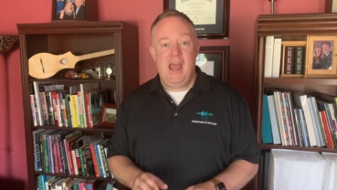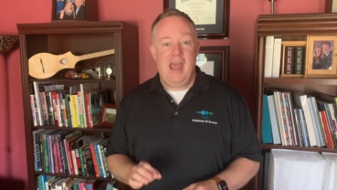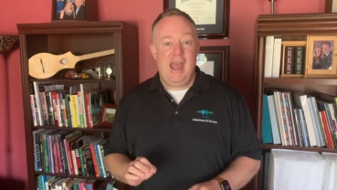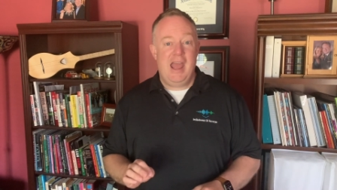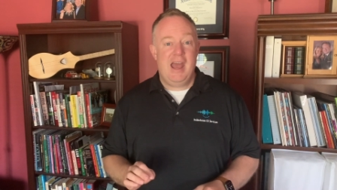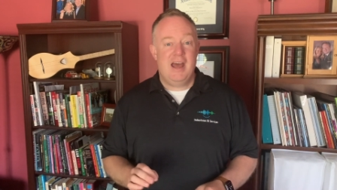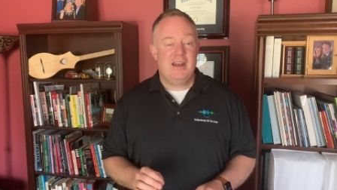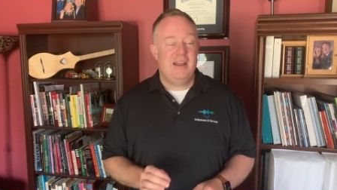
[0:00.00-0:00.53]

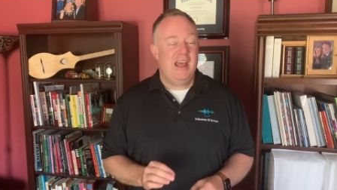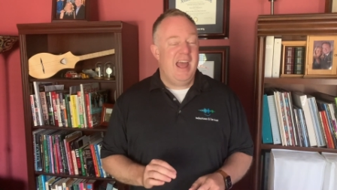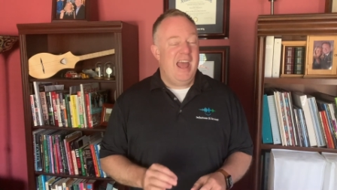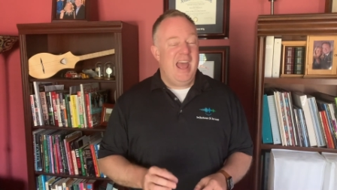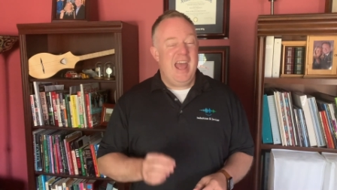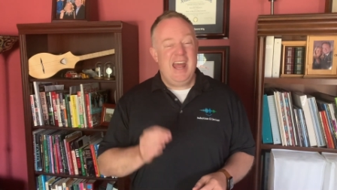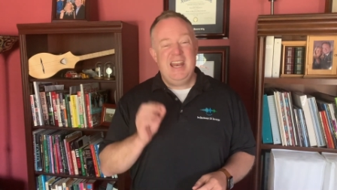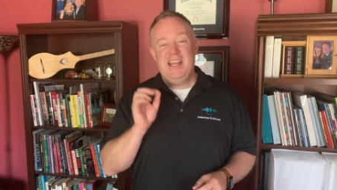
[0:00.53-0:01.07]
and
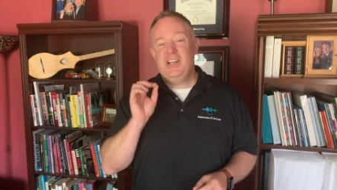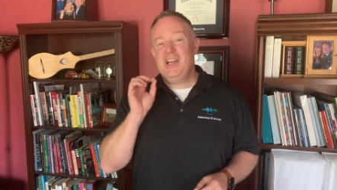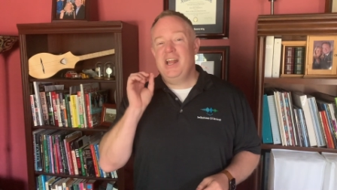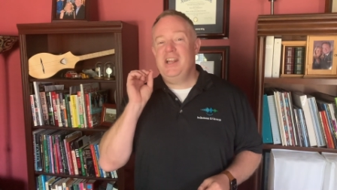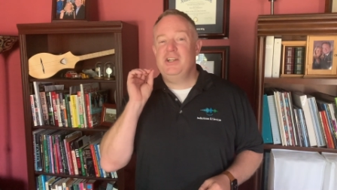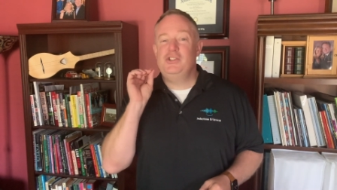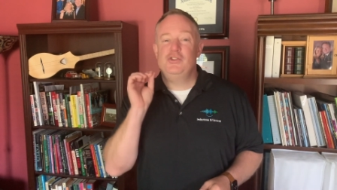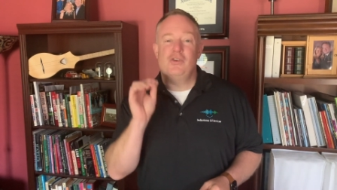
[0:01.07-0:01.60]
any
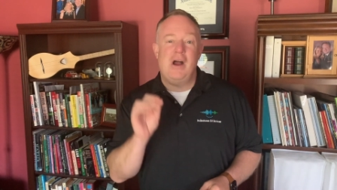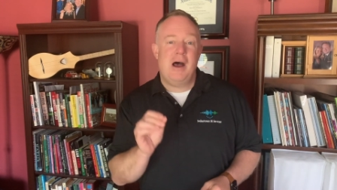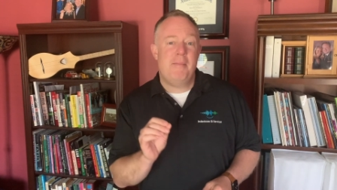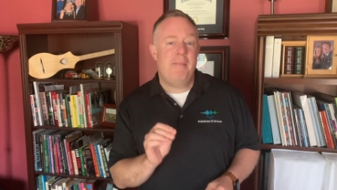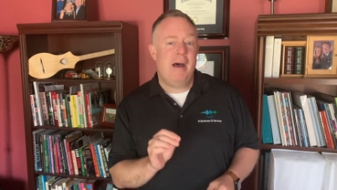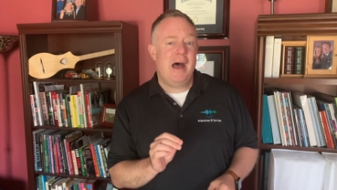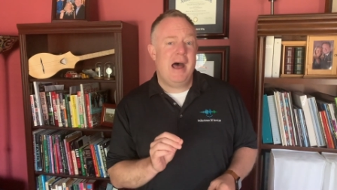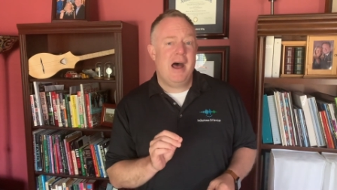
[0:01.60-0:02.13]
kind of
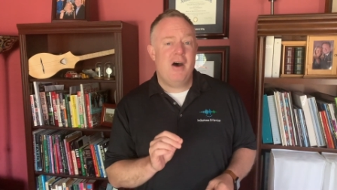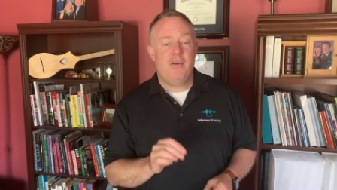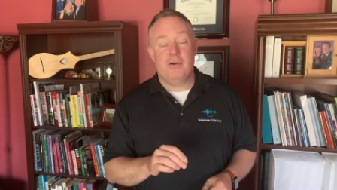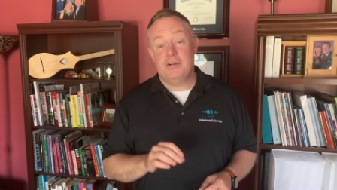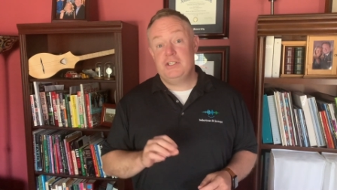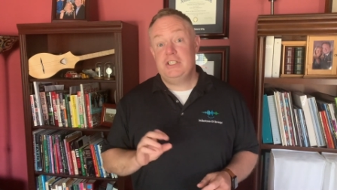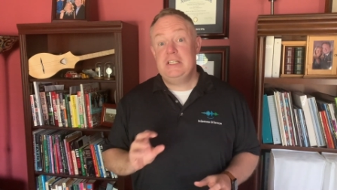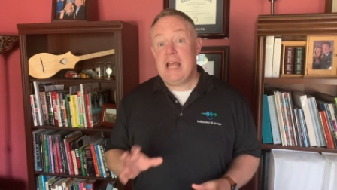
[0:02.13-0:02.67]
dropout
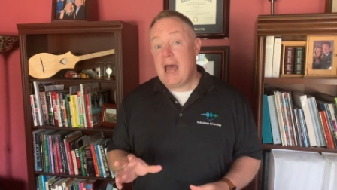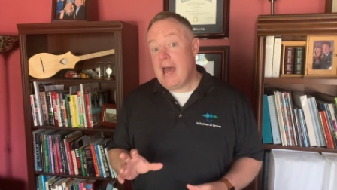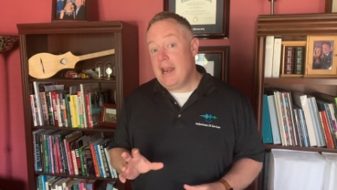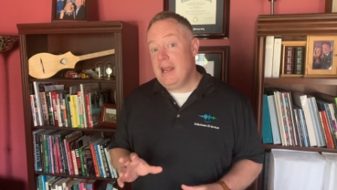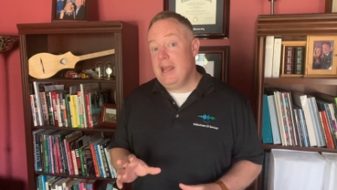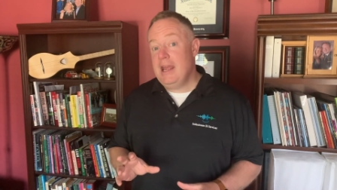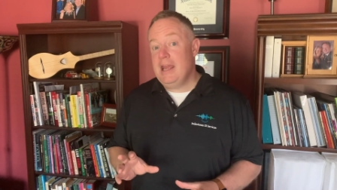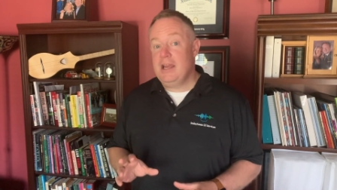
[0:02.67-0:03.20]
or
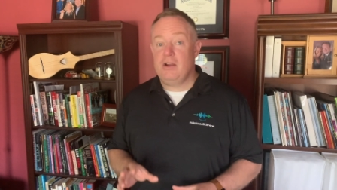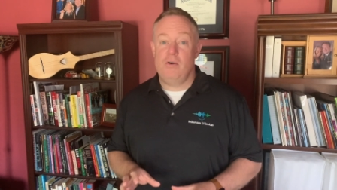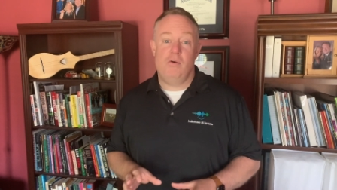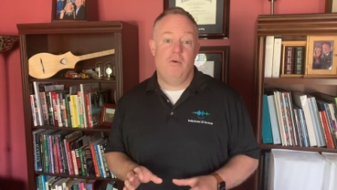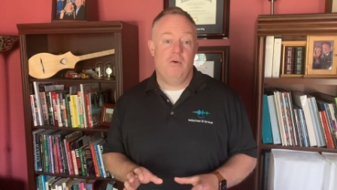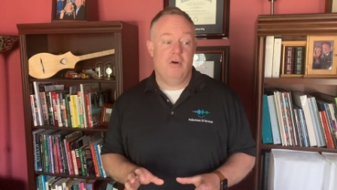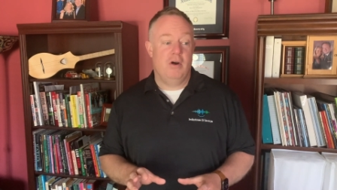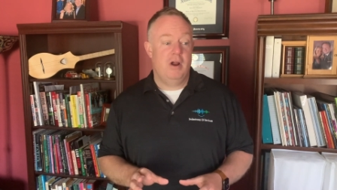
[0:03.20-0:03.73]
static
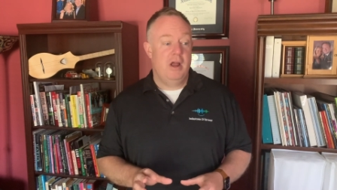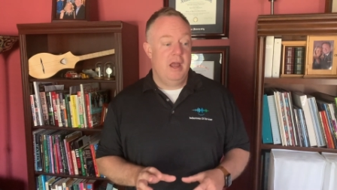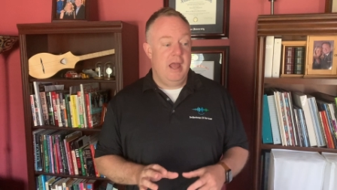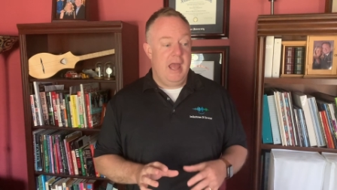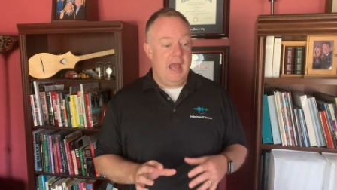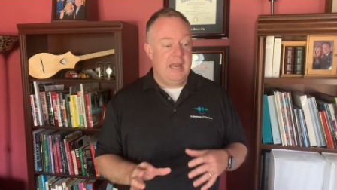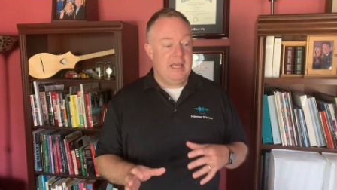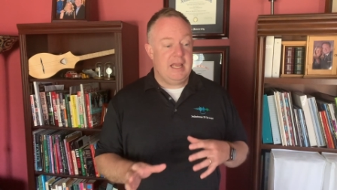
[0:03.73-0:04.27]
or
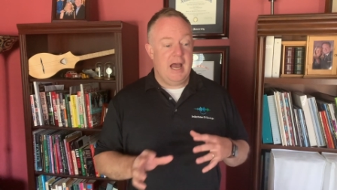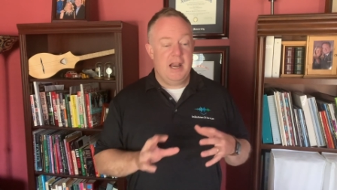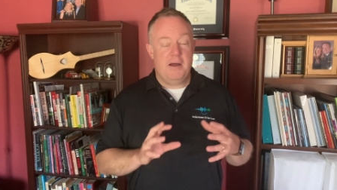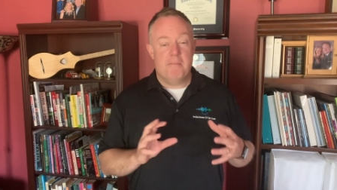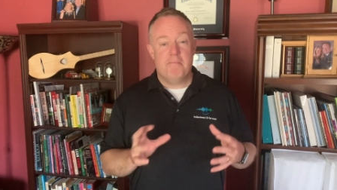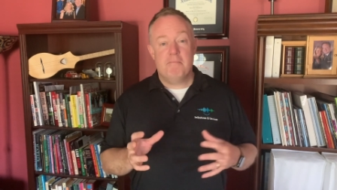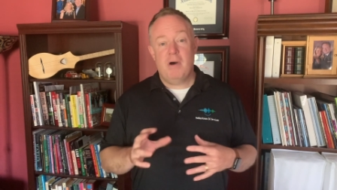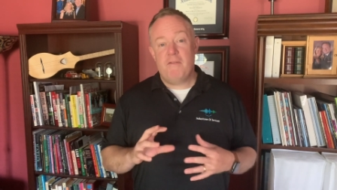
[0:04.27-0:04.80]
any kind
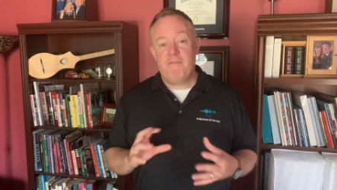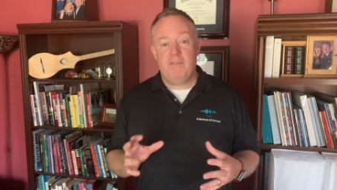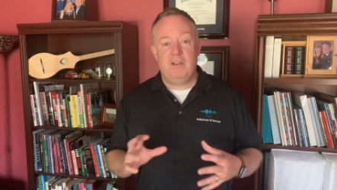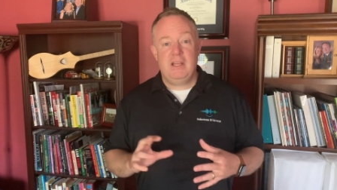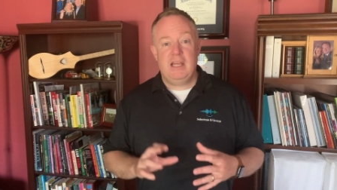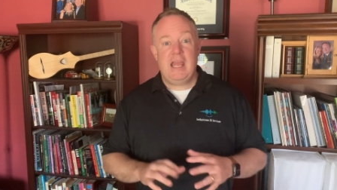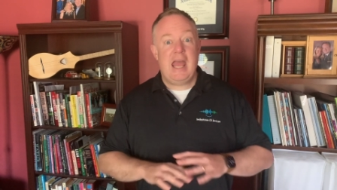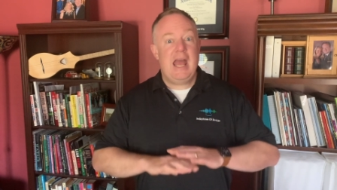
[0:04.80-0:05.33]
of
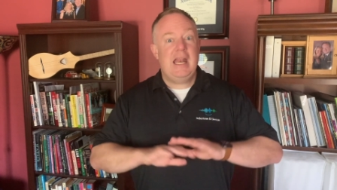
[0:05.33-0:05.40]
muffling,